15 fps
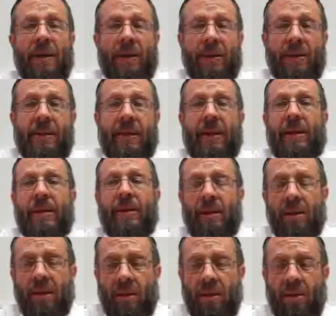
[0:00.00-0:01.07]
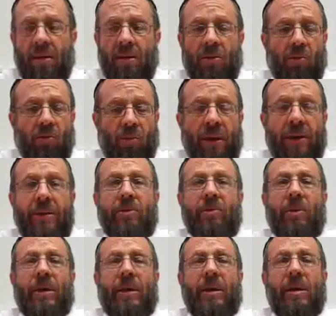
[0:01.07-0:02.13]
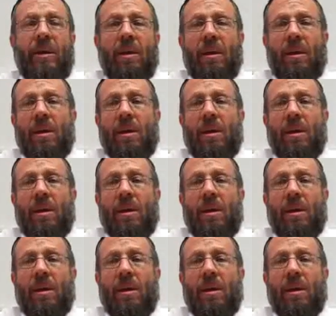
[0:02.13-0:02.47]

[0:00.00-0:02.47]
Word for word: is a rendering